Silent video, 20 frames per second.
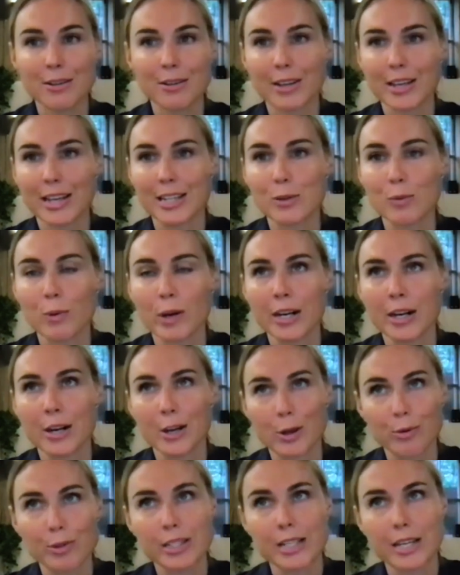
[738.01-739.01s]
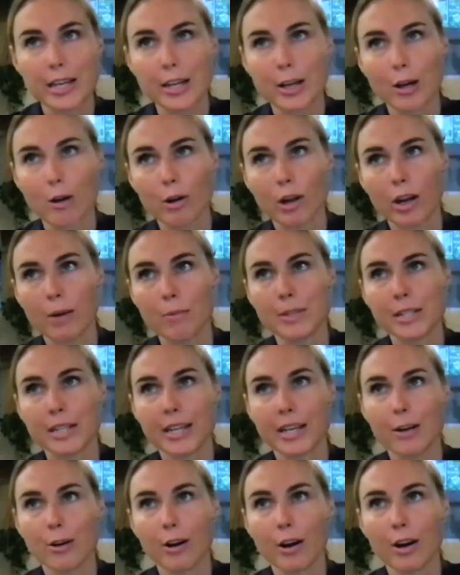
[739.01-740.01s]
it's when a new CEO
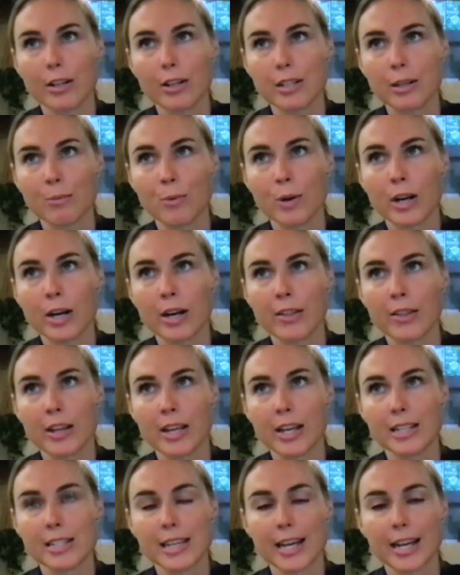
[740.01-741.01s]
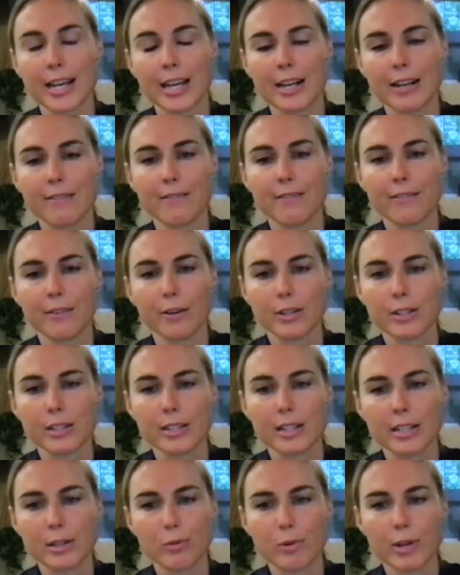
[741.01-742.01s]
comes in or someone on the executive or
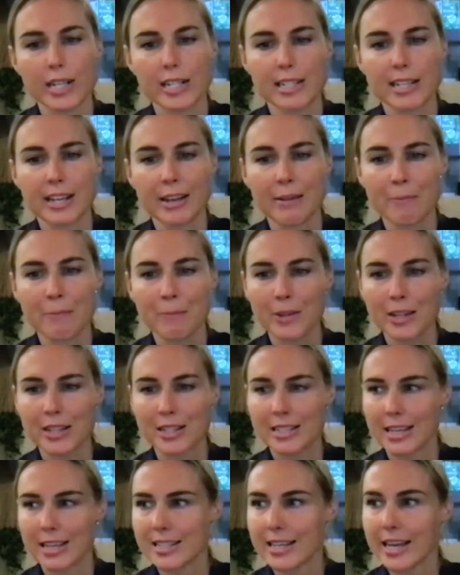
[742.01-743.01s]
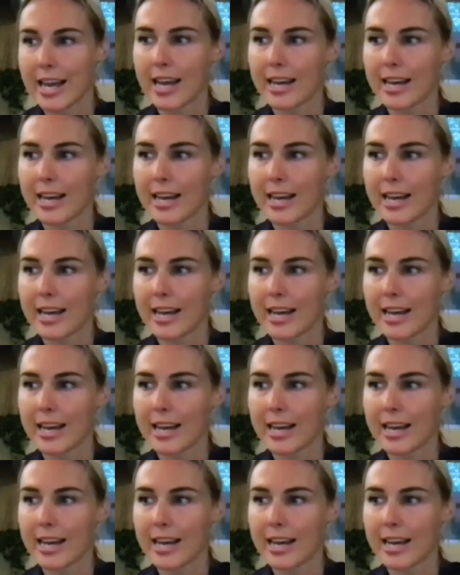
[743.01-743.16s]
C suite team says,